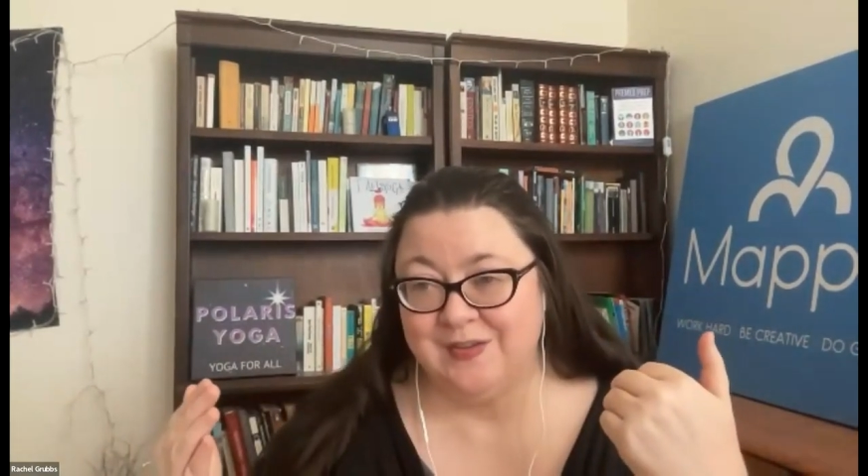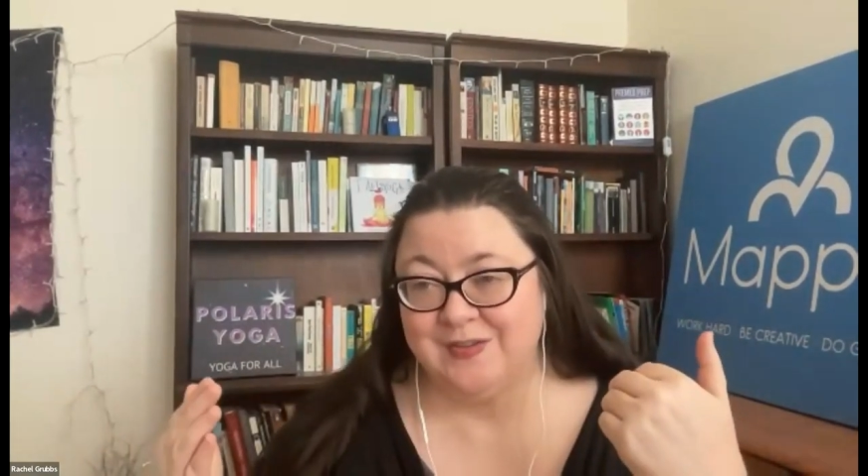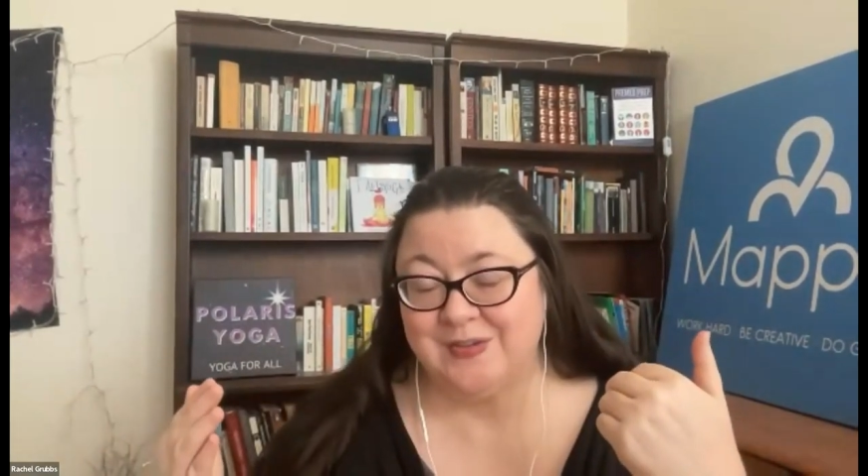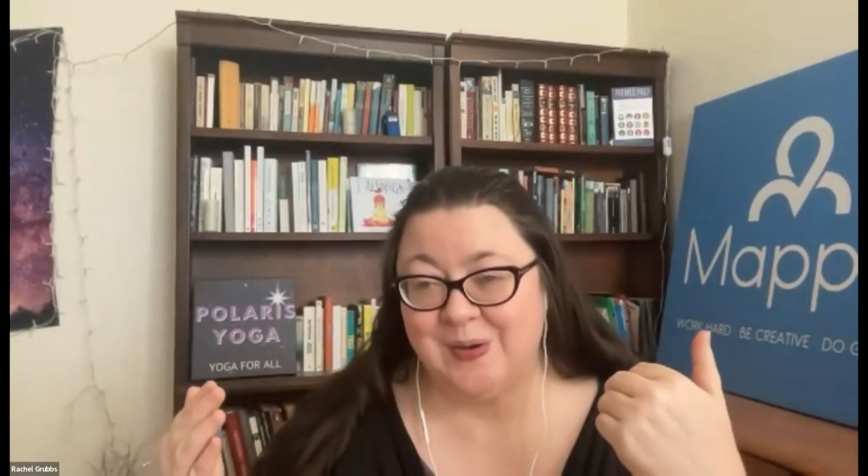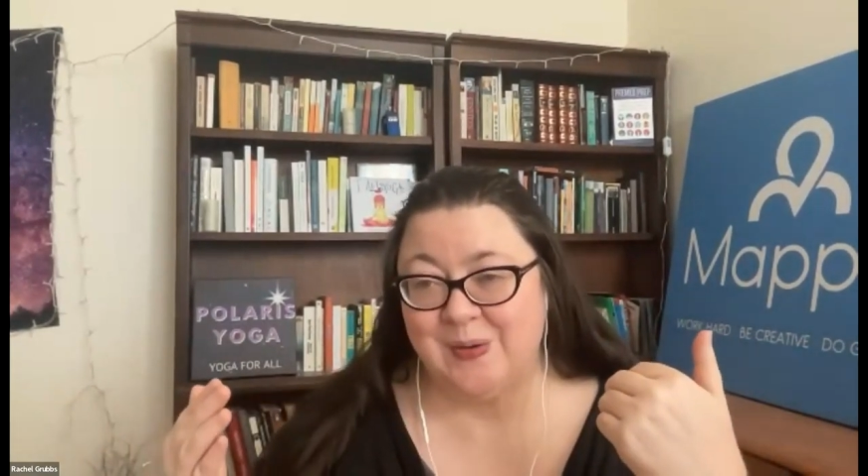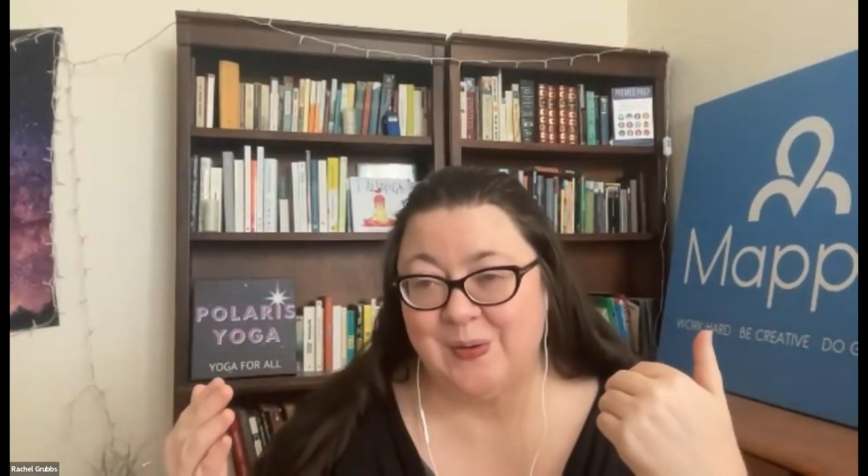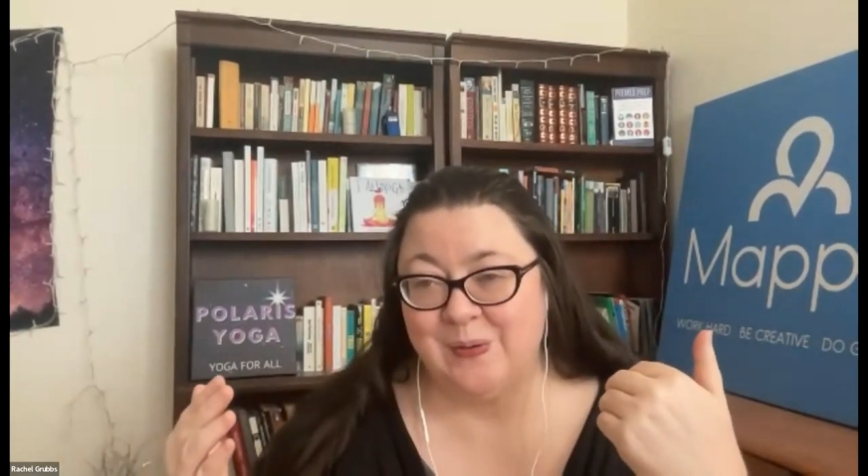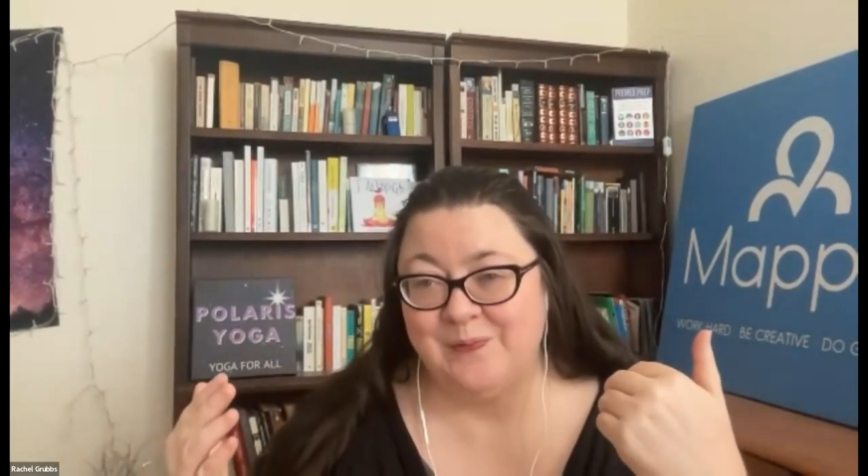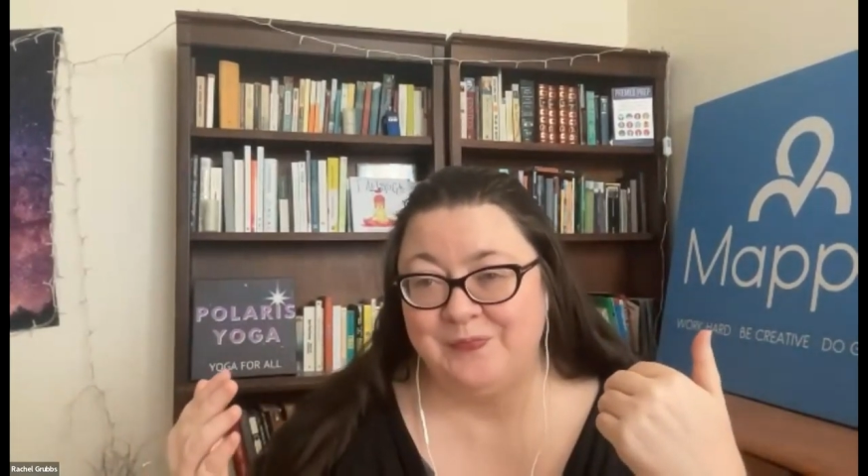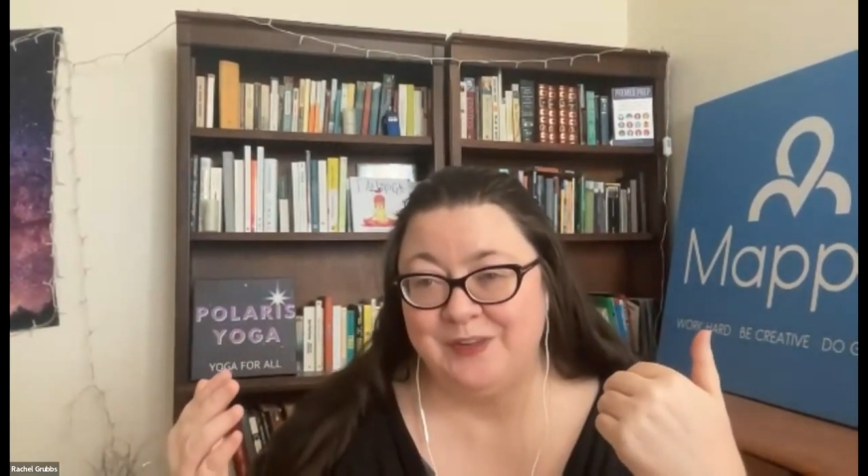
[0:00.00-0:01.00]

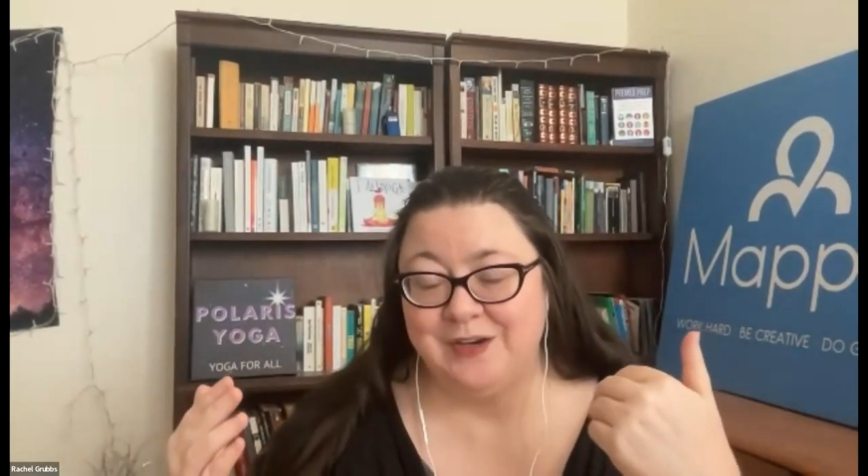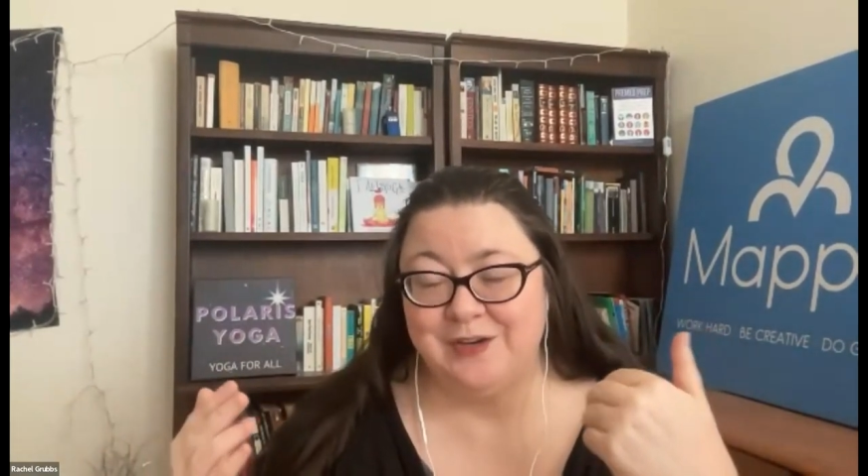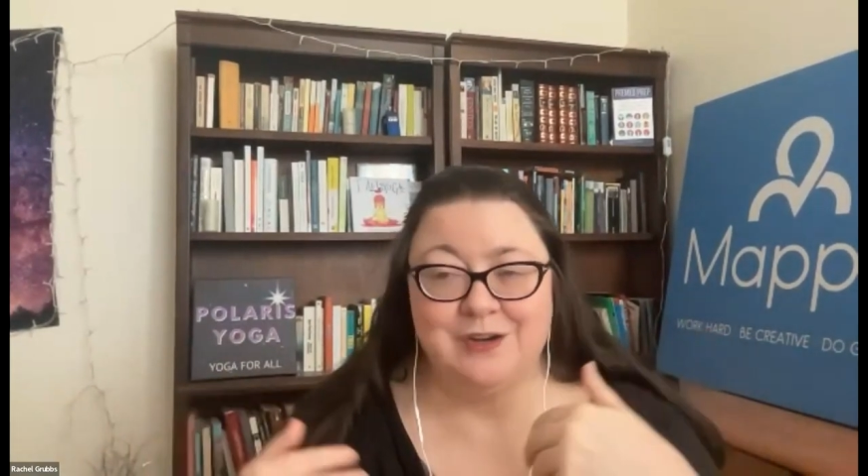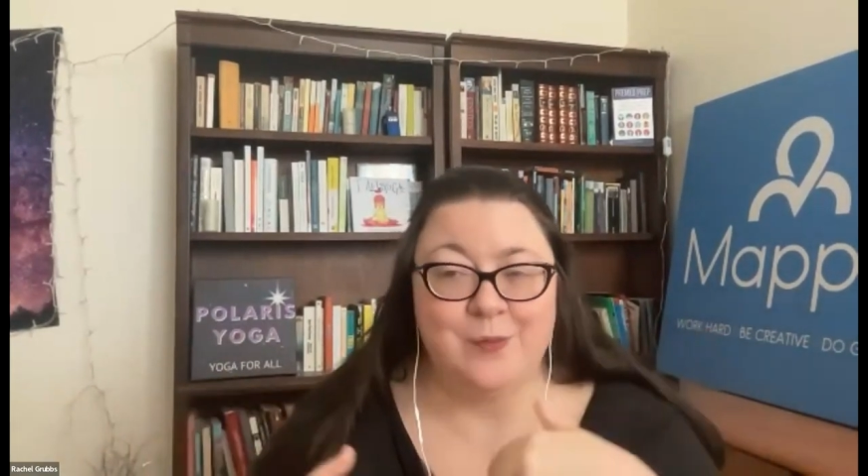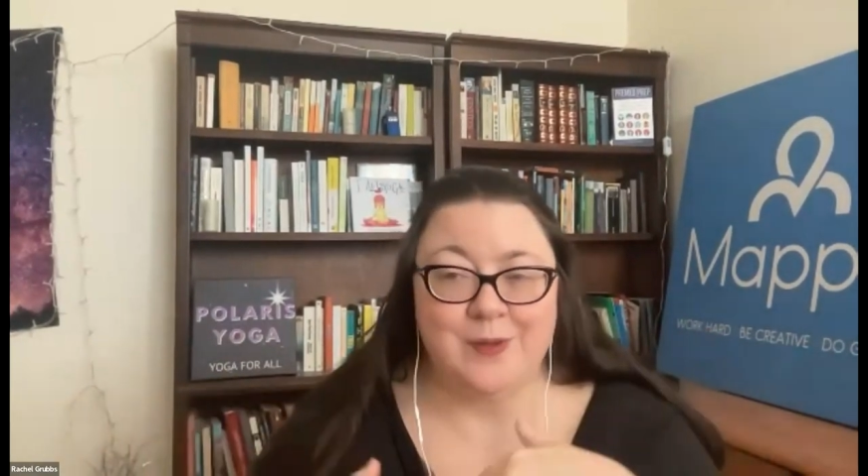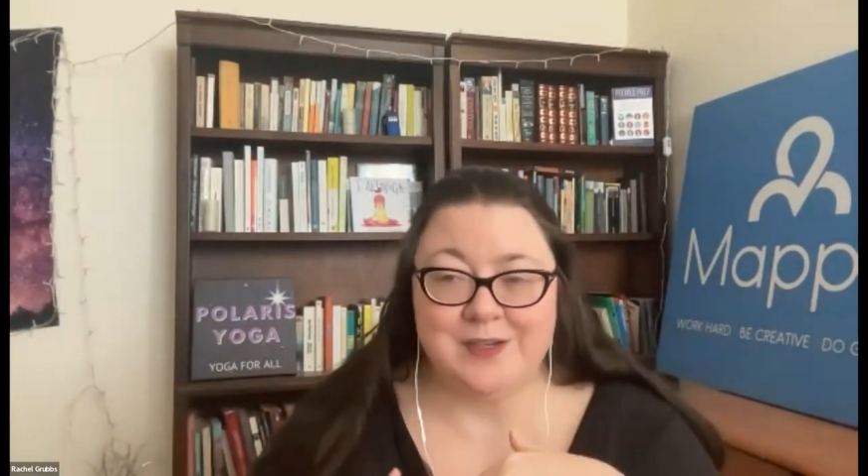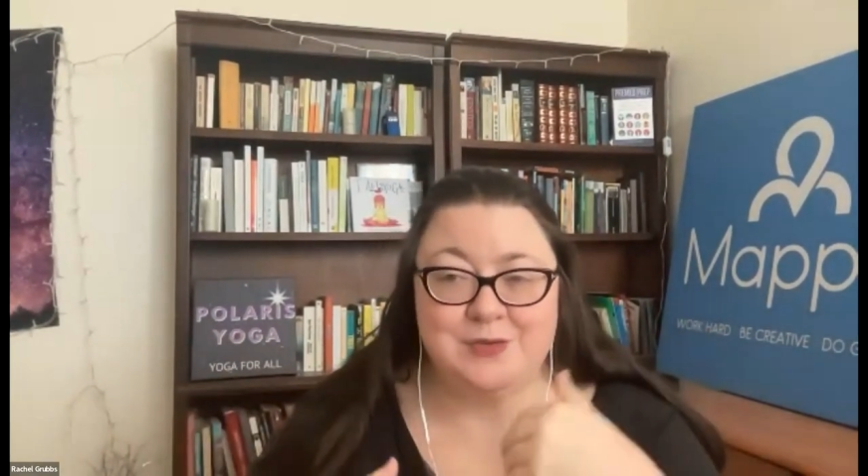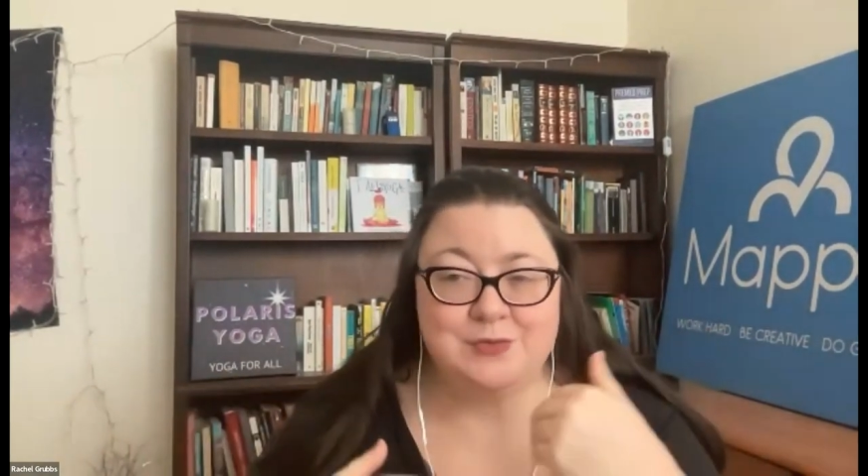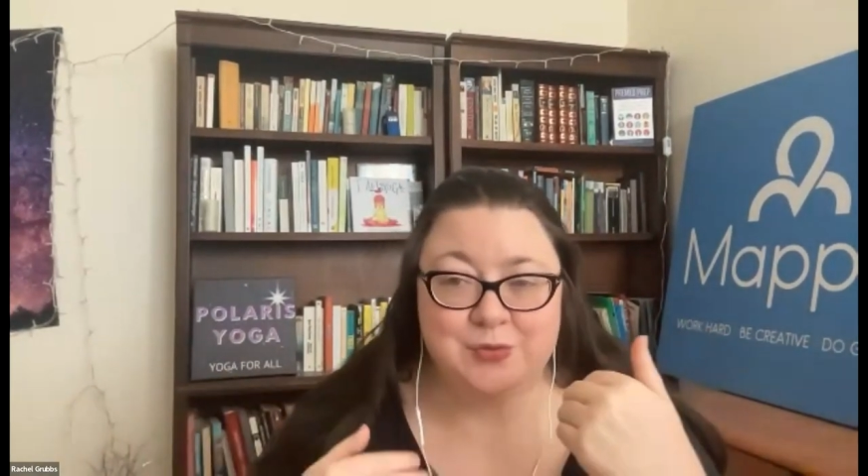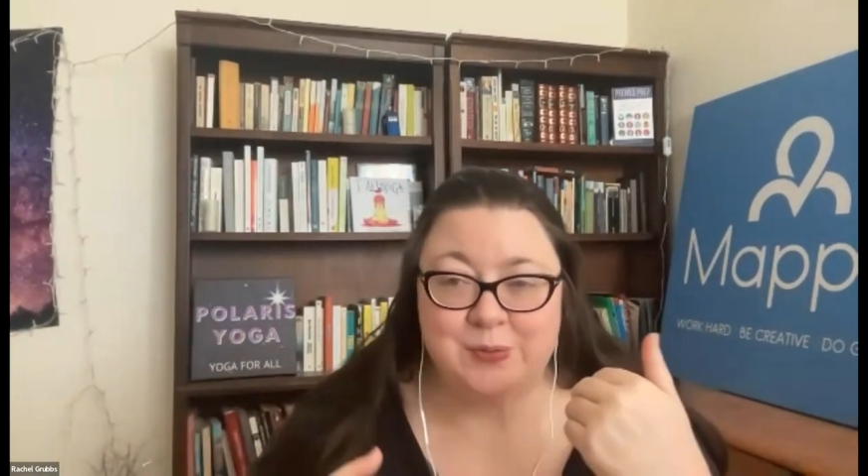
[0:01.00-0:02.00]
So, you know, you don't want to
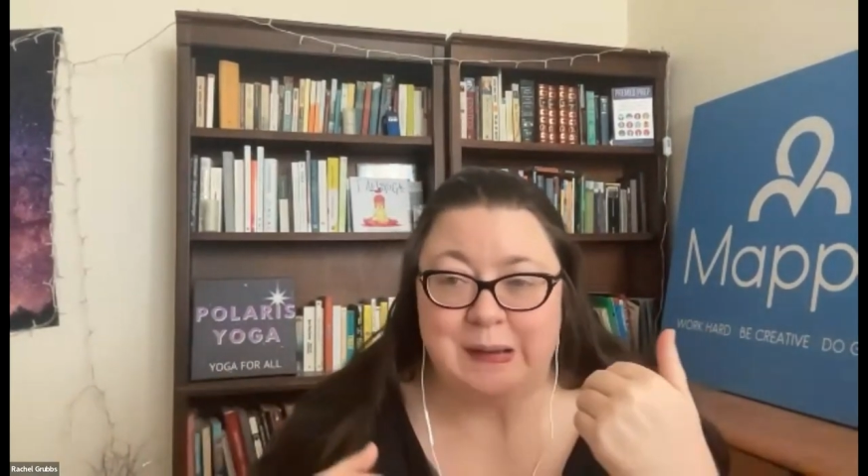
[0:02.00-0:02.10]
do two